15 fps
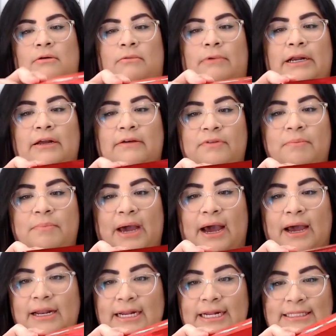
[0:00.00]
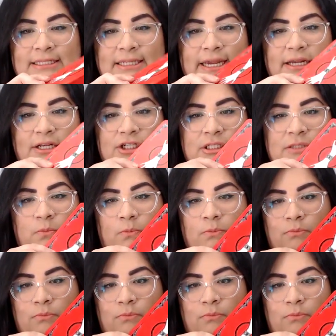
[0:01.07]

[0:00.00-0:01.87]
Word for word: Right off the bat, it's like just